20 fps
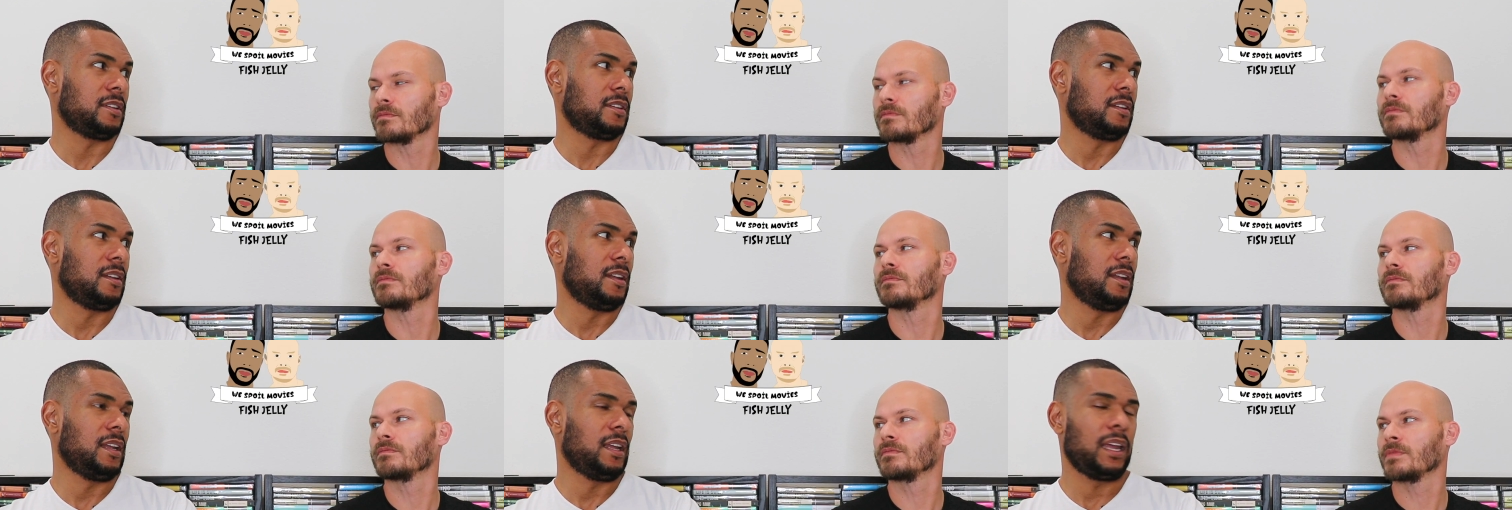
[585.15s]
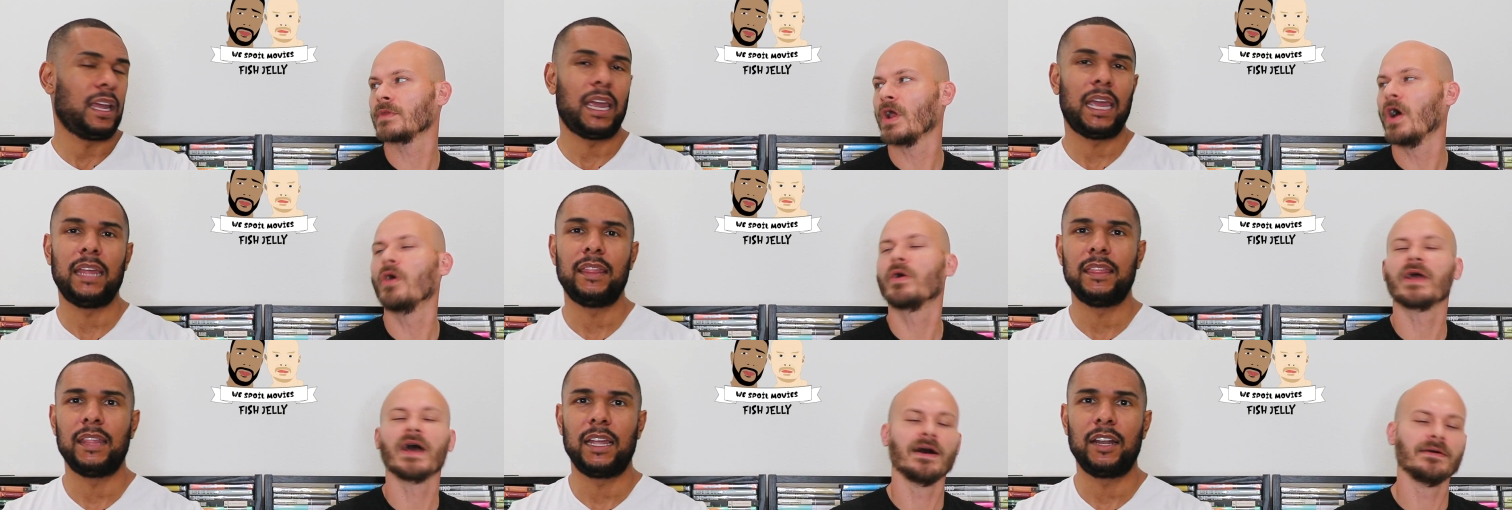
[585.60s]
Speaker 1: mm -hmm.
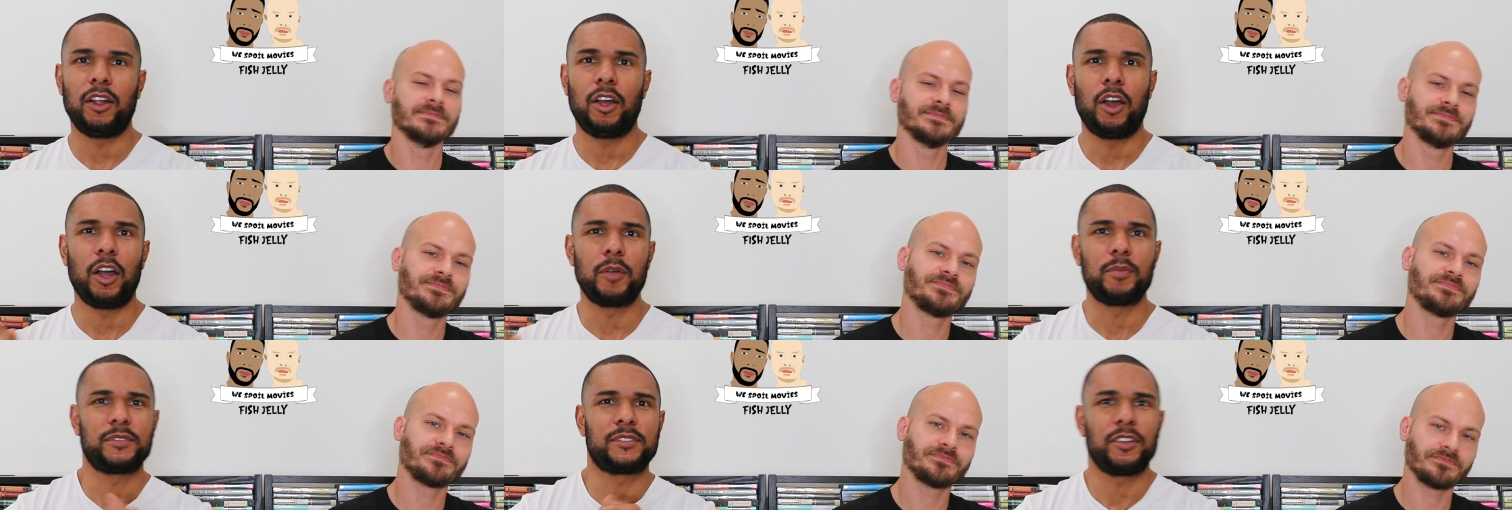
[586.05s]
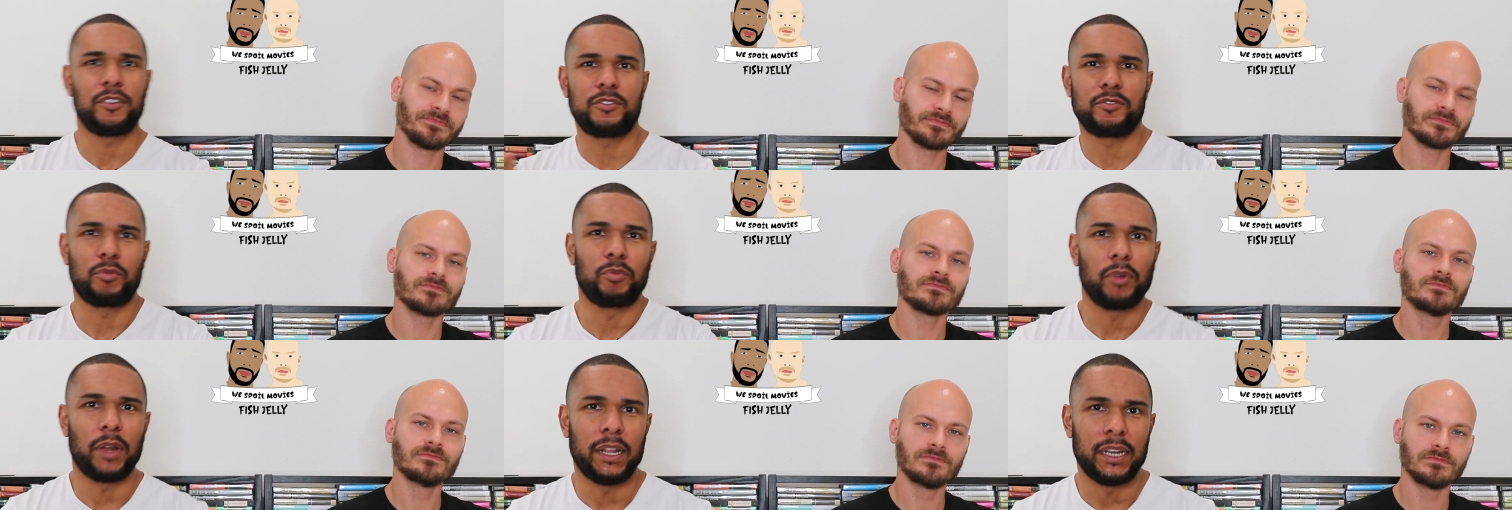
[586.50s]
and oh, then Harp
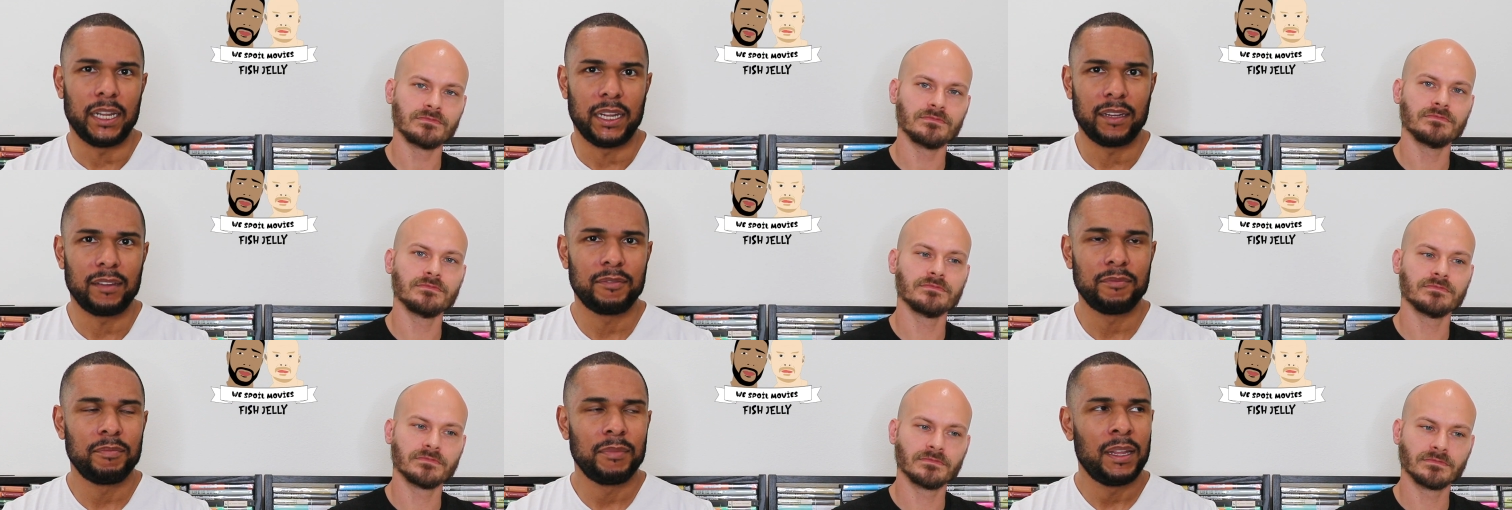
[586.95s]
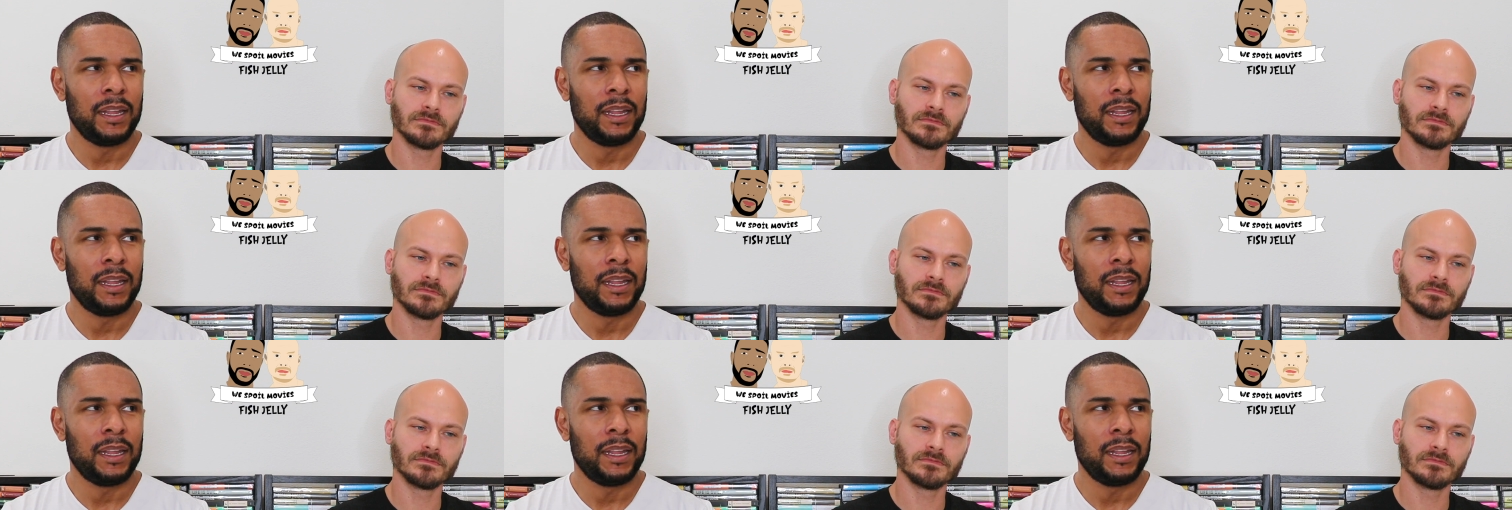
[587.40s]
starts running,